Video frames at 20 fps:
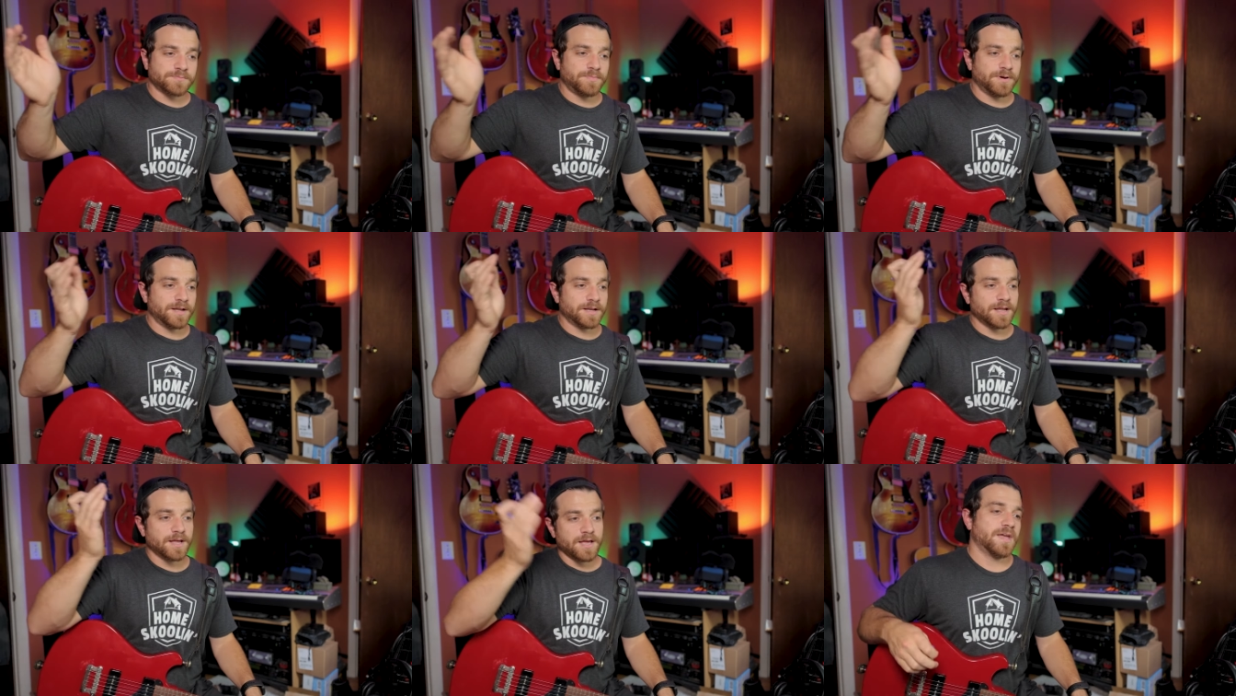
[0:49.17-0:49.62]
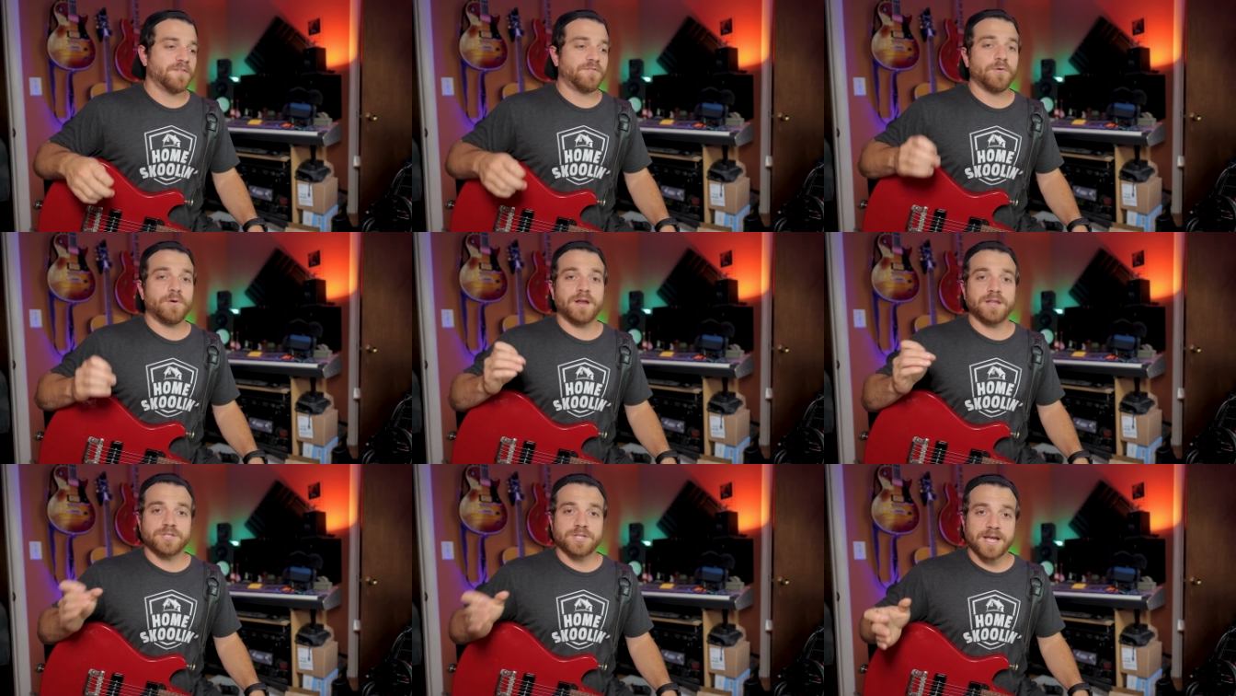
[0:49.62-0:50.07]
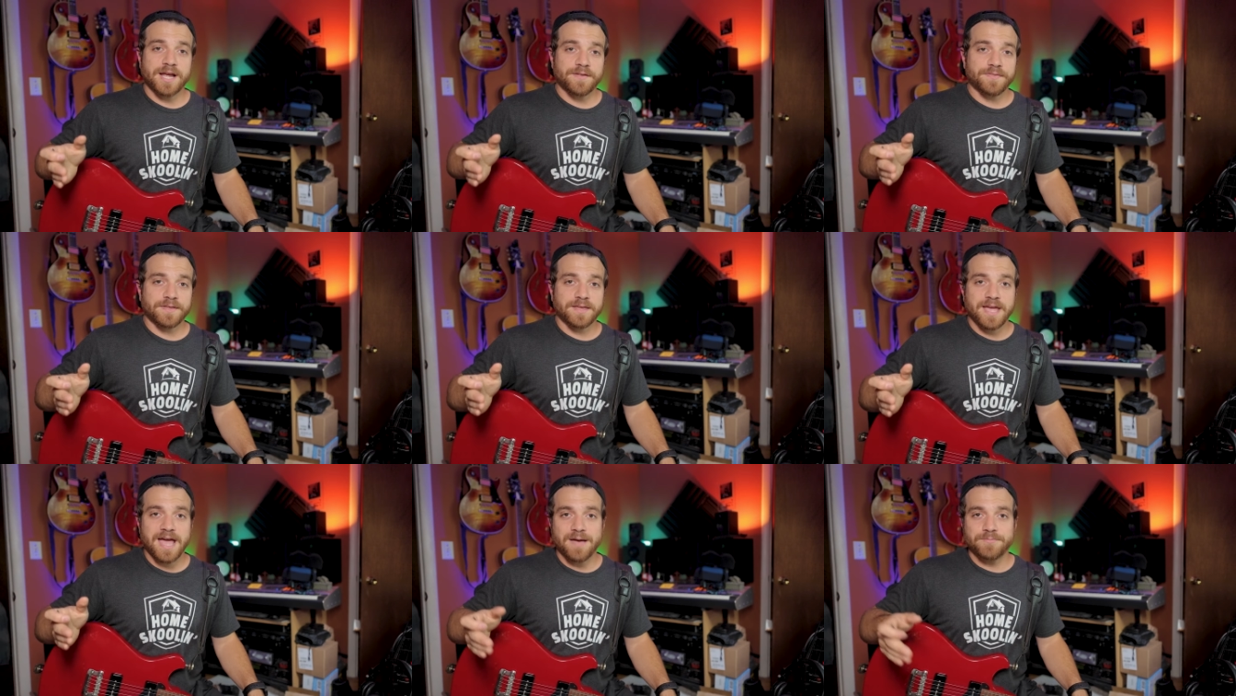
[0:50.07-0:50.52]
But if you want to check
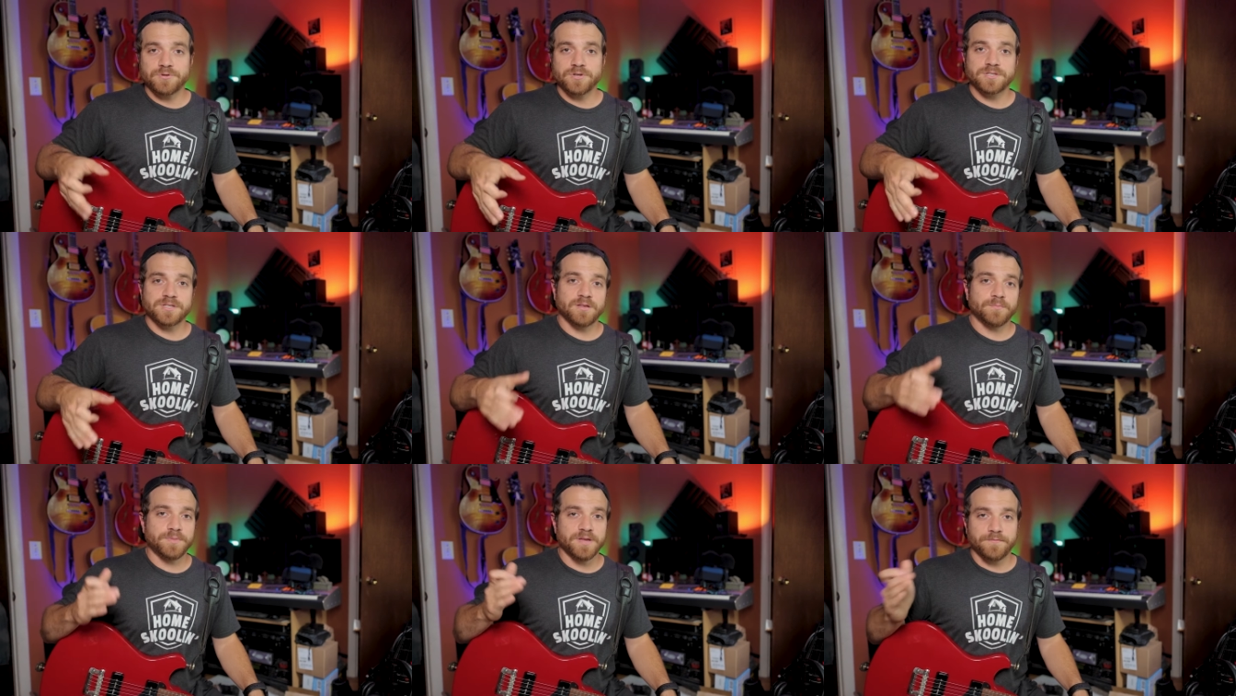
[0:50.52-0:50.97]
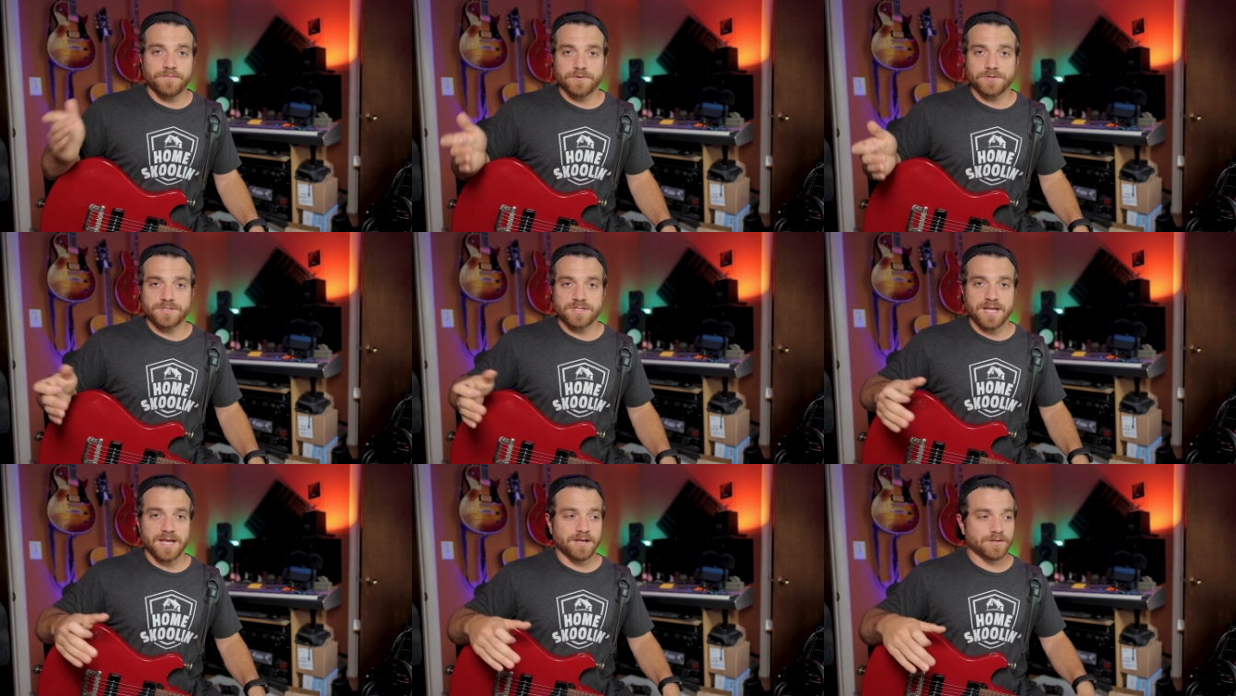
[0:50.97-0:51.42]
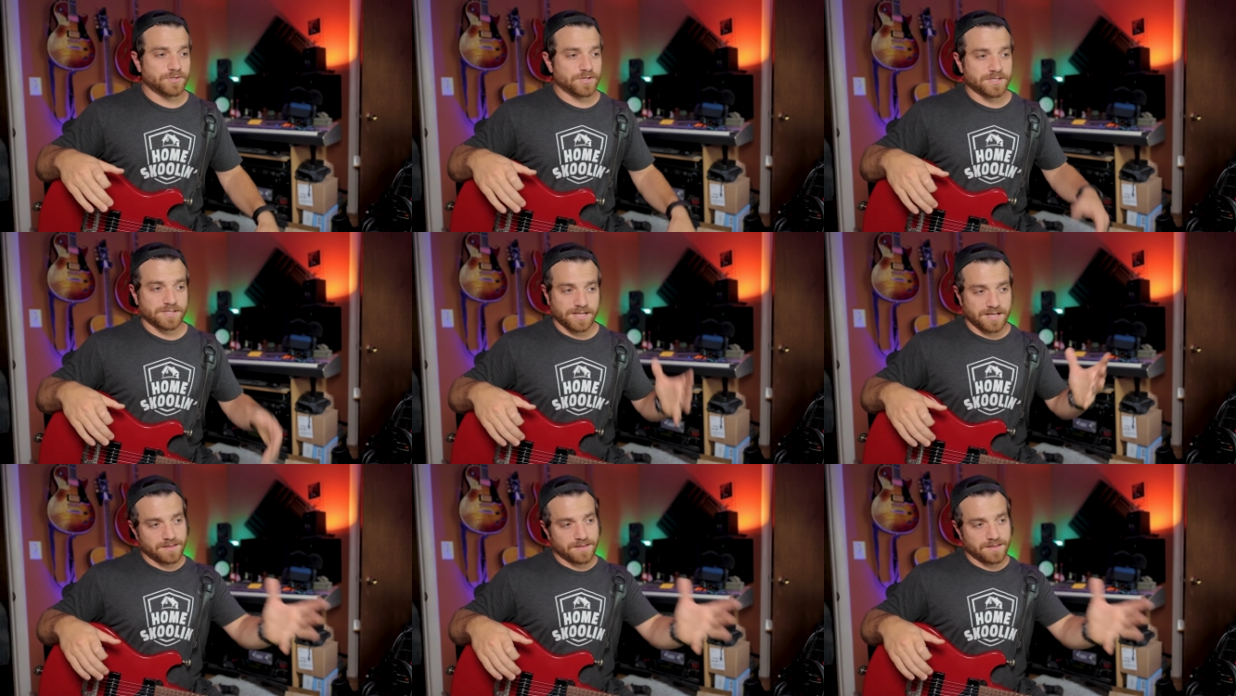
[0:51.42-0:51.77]
out the captures, they'll be for sale just